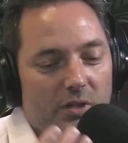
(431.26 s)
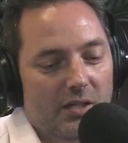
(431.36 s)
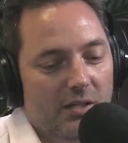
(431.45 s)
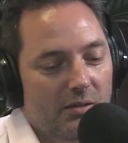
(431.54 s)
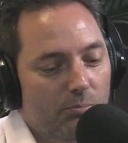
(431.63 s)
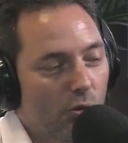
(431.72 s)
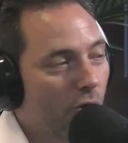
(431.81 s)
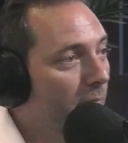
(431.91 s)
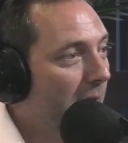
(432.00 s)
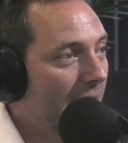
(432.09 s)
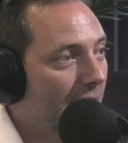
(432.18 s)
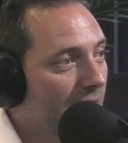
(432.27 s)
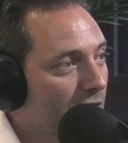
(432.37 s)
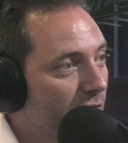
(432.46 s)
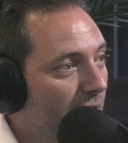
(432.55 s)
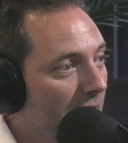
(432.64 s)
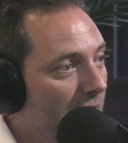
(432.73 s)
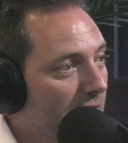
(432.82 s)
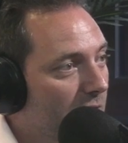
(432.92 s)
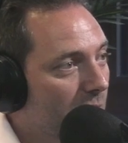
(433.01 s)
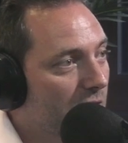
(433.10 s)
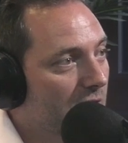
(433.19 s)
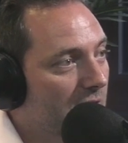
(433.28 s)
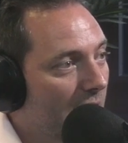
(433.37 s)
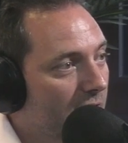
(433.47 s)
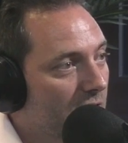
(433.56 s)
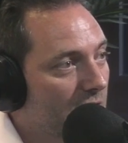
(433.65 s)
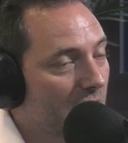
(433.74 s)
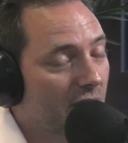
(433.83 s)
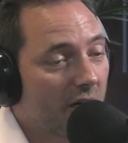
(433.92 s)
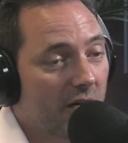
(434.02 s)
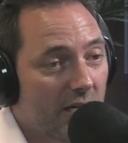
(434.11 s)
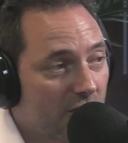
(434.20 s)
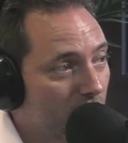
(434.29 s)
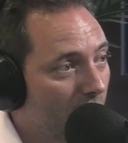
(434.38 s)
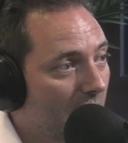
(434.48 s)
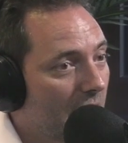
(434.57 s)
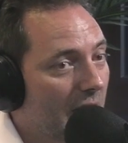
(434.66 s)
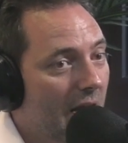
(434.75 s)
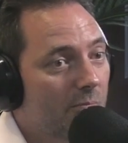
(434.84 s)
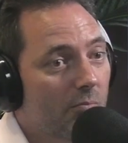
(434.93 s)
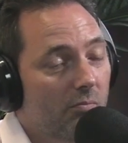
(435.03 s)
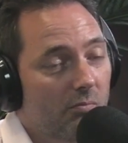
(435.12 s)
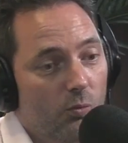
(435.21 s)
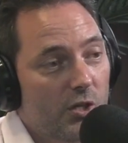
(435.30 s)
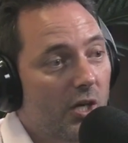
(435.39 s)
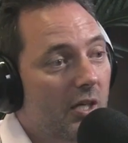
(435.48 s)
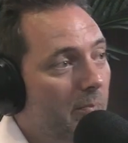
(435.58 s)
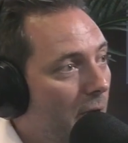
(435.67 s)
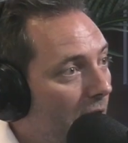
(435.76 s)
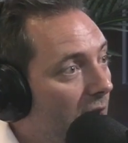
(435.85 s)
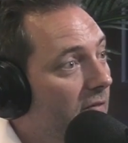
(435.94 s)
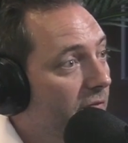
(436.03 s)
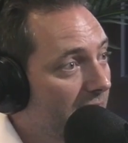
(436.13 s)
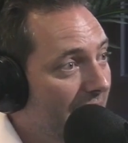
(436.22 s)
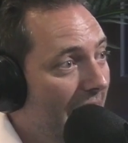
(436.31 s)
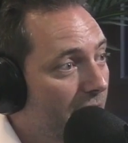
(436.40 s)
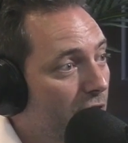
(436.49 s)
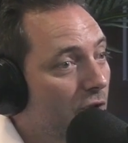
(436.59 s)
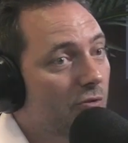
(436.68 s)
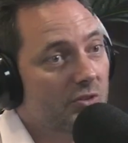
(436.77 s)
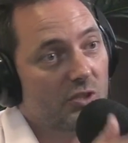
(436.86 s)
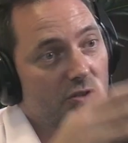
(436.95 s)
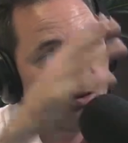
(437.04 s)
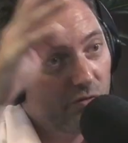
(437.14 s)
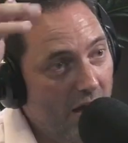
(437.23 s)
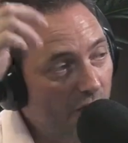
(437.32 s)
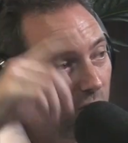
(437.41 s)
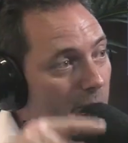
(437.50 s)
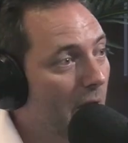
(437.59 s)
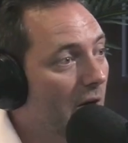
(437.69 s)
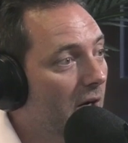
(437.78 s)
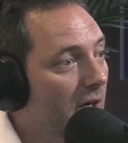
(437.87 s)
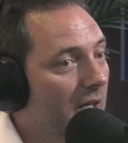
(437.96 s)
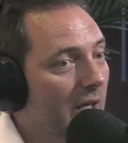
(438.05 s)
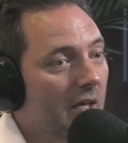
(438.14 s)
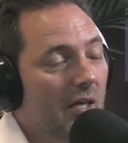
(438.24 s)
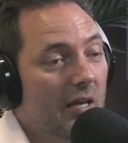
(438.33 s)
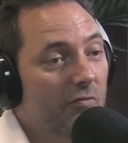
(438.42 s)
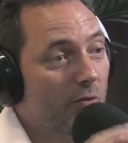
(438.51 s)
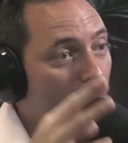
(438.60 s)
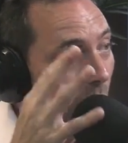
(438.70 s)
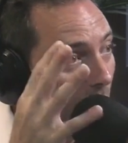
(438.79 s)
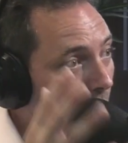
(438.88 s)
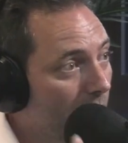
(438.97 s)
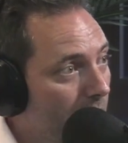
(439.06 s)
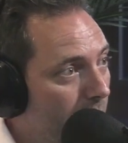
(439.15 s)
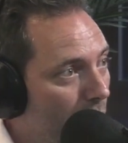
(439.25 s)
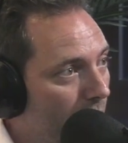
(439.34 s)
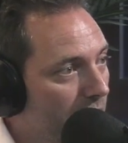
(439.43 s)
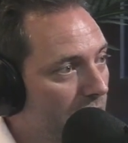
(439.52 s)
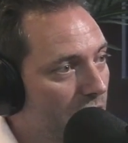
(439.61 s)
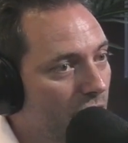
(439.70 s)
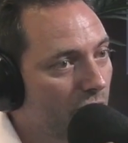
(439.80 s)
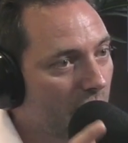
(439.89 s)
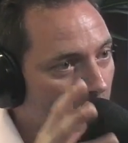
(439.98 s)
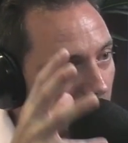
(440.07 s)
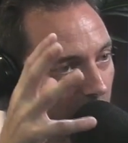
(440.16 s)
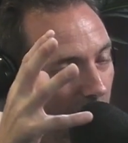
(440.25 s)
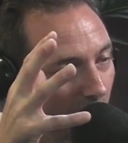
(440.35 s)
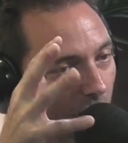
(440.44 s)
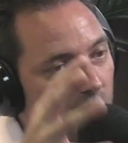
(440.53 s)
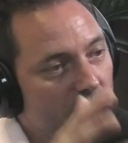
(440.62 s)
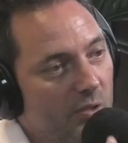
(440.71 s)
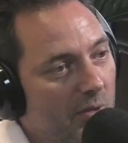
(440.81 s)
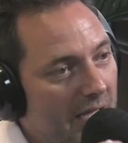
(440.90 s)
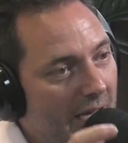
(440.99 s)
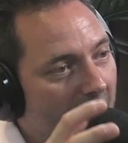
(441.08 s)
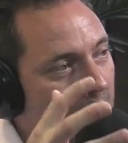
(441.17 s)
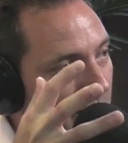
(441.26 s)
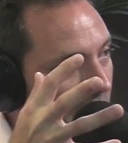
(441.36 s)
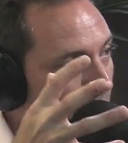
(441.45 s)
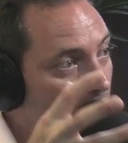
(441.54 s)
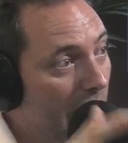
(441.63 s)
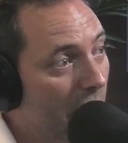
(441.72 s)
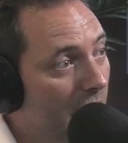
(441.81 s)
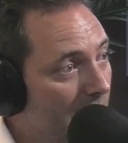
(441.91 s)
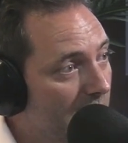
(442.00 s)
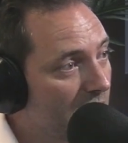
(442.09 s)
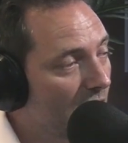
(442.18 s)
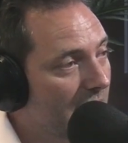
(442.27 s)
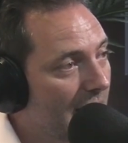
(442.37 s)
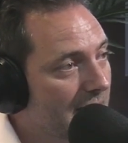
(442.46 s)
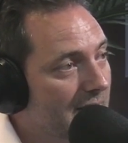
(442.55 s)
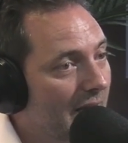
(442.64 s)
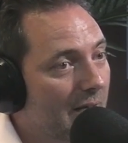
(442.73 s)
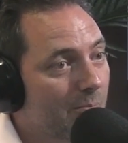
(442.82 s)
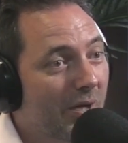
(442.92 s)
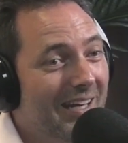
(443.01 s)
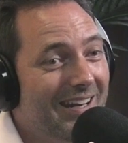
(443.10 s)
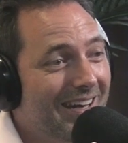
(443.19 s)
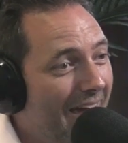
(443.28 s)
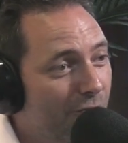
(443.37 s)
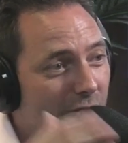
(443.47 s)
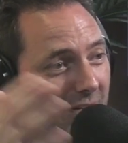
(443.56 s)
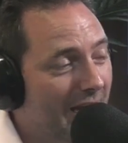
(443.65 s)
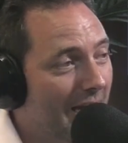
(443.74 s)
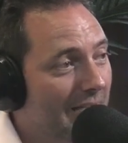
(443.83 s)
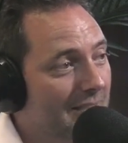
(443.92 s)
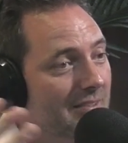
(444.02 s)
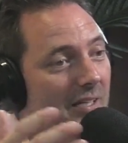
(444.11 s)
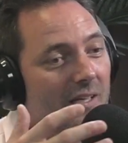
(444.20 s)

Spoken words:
the board package phase, which is obviously very intricate, and when you get to Park and Fifth Avenue and around the park, even more important to really go with somebody that has experience on that side. But in every case,